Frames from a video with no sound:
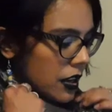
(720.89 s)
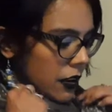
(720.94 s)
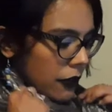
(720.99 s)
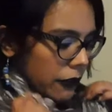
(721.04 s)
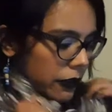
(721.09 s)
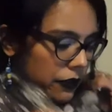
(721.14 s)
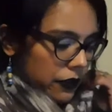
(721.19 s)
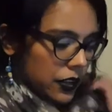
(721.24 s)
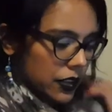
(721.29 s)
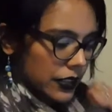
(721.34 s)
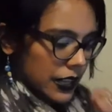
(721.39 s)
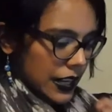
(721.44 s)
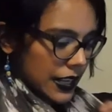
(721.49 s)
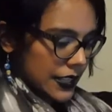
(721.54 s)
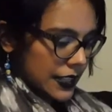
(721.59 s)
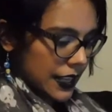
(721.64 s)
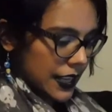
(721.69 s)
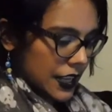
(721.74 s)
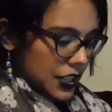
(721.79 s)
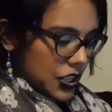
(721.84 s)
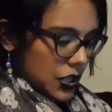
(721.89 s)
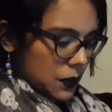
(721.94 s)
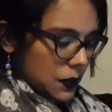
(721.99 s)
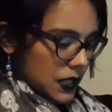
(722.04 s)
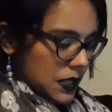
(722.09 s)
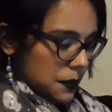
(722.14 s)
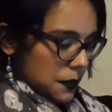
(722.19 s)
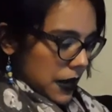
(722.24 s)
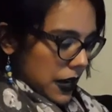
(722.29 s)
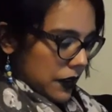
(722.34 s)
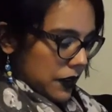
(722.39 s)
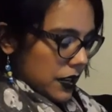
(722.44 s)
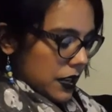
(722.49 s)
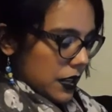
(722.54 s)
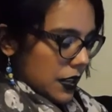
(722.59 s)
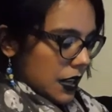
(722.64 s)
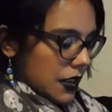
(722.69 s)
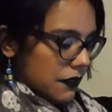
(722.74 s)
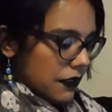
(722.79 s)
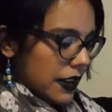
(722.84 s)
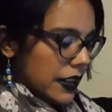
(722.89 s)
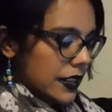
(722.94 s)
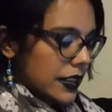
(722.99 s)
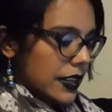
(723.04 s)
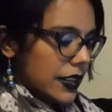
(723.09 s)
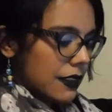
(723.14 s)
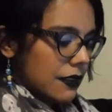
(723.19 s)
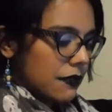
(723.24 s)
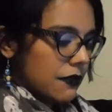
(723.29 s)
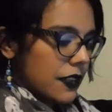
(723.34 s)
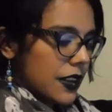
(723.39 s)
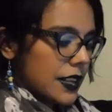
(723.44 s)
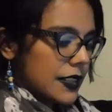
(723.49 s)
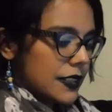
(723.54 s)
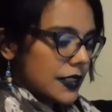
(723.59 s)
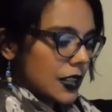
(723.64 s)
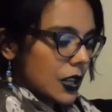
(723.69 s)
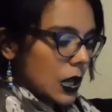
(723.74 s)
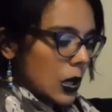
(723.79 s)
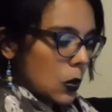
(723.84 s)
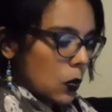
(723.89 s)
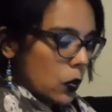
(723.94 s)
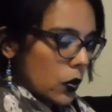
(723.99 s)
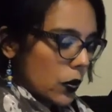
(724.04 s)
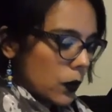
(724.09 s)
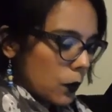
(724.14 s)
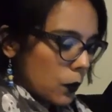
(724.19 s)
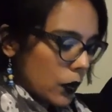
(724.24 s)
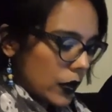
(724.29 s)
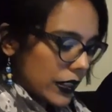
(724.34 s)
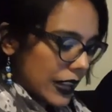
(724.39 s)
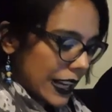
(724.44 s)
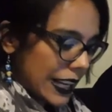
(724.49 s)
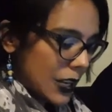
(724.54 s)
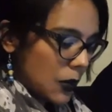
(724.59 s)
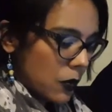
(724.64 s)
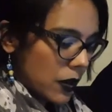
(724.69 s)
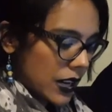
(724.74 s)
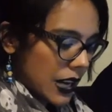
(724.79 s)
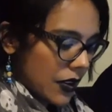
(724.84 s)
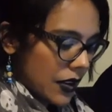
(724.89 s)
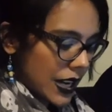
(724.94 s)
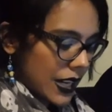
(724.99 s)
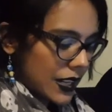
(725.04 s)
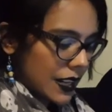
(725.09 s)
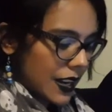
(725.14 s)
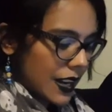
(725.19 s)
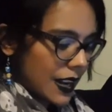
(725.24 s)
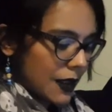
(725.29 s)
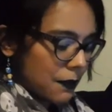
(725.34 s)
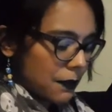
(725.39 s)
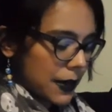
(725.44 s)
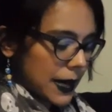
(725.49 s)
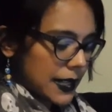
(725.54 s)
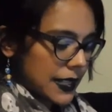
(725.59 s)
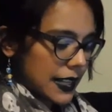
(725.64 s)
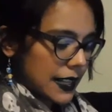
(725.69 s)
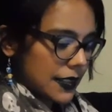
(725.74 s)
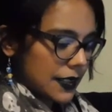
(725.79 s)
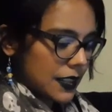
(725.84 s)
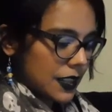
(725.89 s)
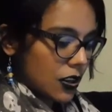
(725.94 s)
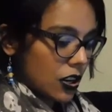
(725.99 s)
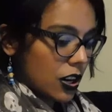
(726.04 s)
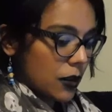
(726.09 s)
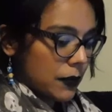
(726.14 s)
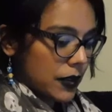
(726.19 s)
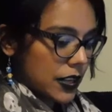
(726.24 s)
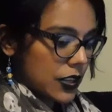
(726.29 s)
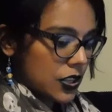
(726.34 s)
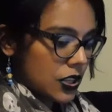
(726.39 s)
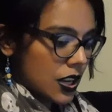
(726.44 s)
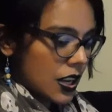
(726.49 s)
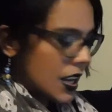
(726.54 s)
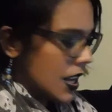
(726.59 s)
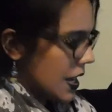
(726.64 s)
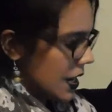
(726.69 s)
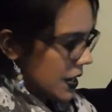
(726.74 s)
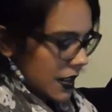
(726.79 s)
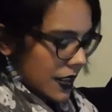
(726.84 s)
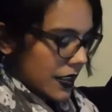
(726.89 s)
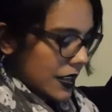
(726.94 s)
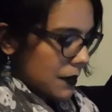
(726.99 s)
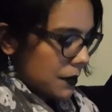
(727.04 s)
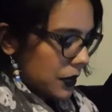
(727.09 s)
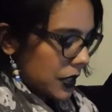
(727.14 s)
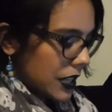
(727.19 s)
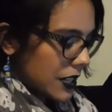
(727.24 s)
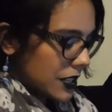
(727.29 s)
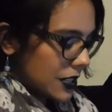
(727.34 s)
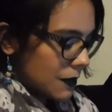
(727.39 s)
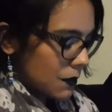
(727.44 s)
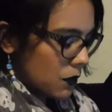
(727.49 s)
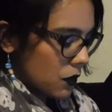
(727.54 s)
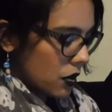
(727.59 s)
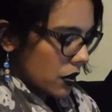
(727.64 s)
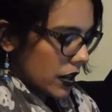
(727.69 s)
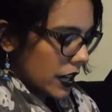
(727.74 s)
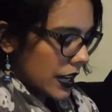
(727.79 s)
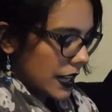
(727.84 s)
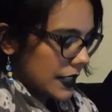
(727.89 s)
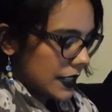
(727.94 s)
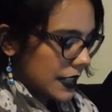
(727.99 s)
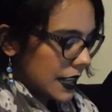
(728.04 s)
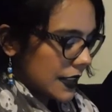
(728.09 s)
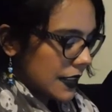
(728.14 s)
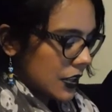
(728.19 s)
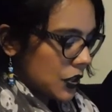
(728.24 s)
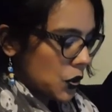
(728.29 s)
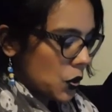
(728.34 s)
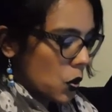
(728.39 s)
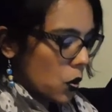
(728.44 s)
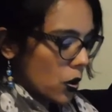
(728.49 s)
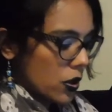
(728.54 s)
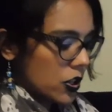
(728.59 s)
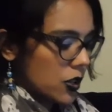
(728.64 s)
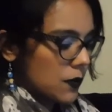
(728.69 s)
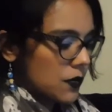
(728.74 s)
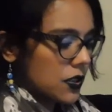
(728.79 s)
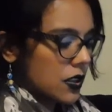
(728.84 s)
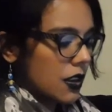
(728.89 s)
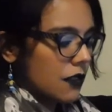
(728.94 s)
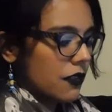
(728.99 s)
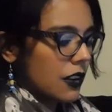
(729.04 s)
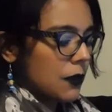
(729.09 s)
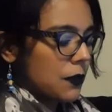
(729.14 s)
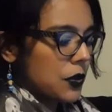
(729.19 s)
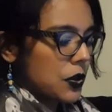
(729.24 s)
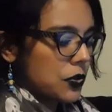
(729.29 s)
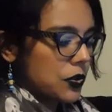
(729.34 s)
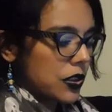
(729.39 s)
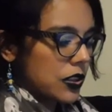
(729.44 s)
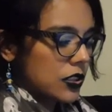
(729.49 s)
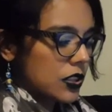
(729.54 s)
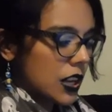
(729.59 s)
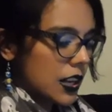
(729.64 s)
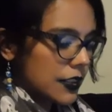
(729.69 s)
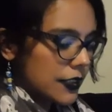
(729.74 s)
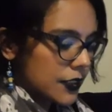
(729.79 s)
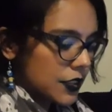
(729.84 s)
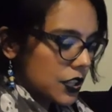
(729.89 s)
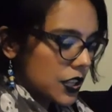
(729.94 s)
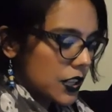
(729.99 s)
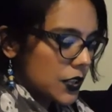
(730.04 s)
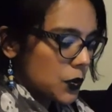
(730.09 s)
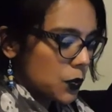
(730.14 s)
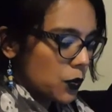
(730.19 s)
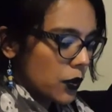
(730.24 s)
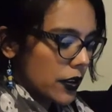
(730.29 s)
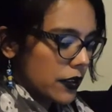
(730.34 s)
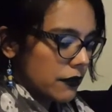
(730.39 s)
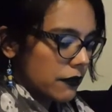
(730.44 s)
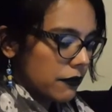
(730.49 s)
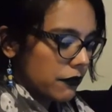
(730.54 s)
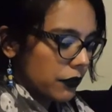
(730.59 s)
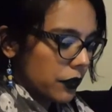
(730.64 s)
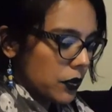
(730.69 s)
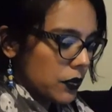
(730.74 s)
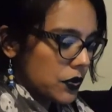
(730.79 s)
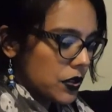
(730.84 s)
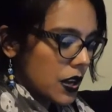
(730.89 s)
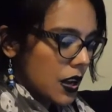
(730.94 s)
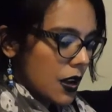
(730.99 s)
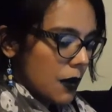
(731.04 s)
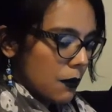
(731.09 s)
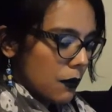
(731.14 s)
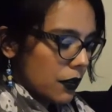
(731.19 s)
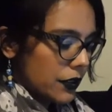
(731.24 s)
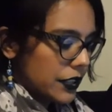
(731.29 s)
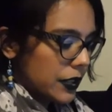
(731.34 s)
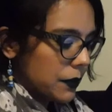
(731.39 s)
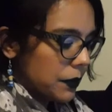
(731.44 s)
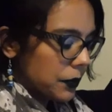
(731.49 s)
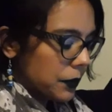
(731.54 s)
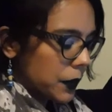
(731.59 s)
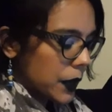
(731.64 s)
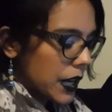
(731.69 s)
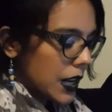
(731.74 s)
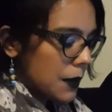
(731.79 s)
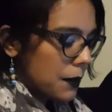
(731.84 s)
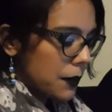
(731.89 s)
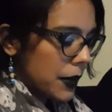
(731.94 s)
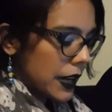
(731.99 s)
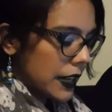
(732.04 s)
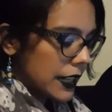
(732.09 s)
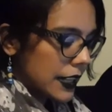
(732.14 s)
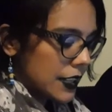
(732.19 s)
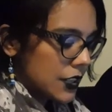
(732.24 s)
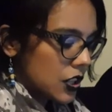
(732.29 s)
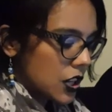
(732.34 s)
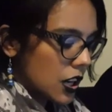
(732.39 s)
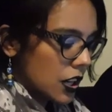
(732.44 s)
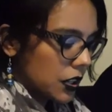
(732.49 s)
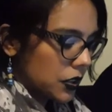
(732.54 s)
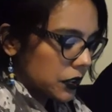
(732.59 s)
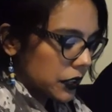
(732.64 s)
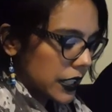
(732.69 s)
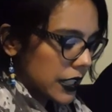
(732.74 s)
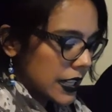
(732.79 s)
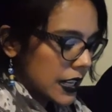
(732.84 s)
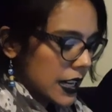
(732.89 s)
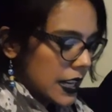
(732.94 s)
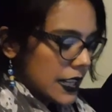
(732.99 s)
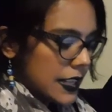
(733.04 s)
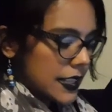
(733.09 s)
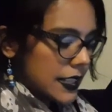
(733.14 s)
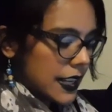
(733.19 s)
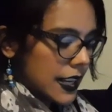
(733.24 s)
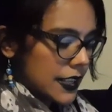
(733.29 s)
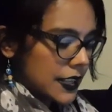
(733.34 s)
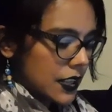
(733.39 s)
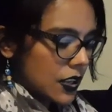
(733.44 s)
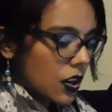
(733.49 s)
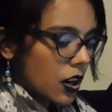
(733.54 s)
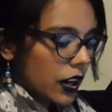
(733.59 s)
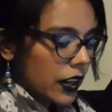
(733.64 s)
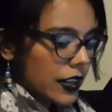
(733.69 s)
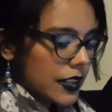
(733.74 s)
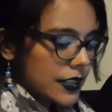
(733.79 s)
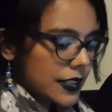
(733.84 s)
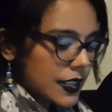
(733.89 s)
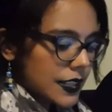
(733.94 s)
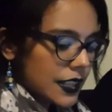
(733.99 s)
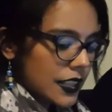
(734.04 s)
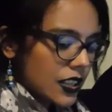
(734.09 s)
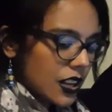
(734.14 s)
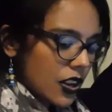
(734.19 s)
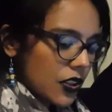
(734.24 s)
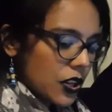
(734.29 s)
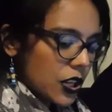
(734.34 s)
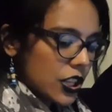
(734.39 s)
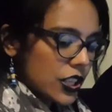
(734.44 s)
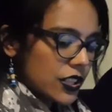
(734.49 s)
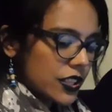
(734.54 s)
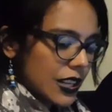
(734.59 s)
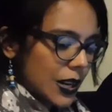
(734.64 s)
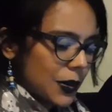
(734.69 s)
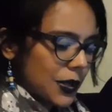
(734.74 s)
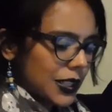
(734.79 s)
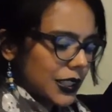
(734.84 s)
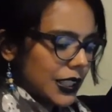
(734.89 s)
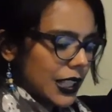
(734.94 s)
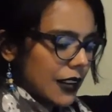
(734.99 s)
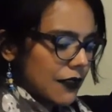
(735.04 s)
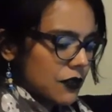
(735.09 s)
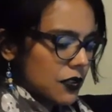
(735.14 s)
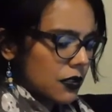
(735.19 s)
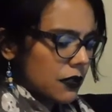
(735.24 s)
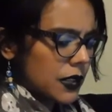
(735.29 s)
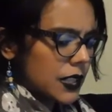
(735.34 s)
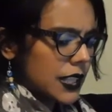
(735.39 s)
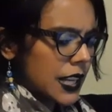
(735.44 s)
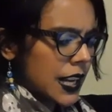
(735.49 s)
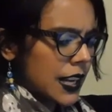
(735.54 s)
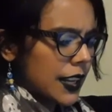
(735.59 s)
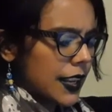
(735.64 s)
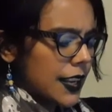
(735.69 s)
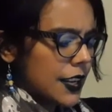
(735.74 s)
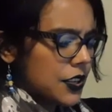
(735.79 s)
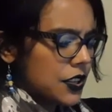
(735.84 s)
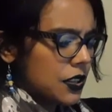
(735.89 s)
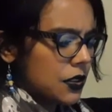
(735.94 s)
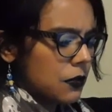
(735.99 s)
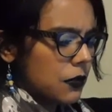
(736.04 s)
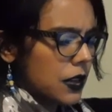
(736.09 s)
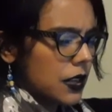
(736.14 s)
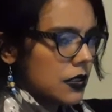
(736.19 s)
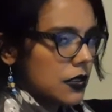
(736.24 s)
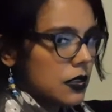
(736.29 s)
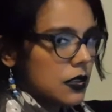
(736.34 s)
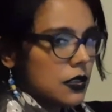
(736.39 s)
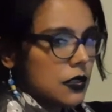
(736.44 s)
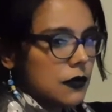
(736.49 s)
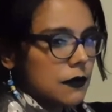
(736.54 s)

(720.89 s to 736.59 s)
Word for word: revealed that his kitchen was barren. He finally confessed that he, that he went out at night and picked up the garbage. Nothing pleased him more, he said, than to gorge himself on putrid sausages, rotten fruit, moldy brie, baguettes gone green, skids and carcasses, and other soured leftovers and kitchen waste.